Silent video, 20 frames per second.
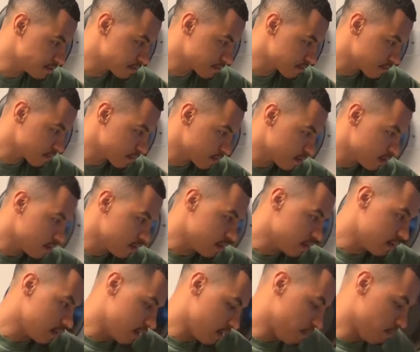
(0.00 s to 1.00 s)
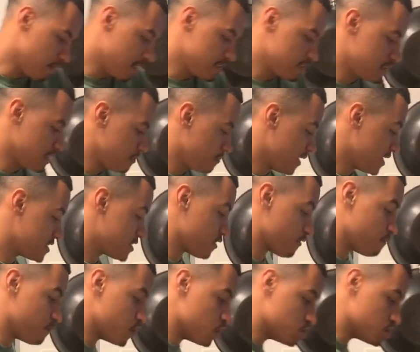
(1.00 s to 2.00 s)
I leave a mess. It makes it makes the
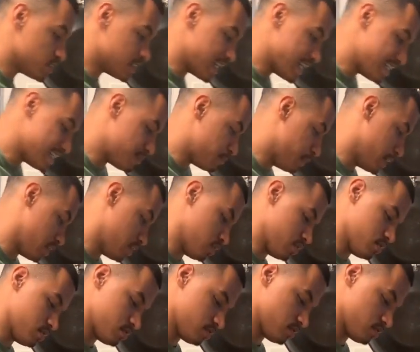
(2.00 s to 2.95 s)
food taste better.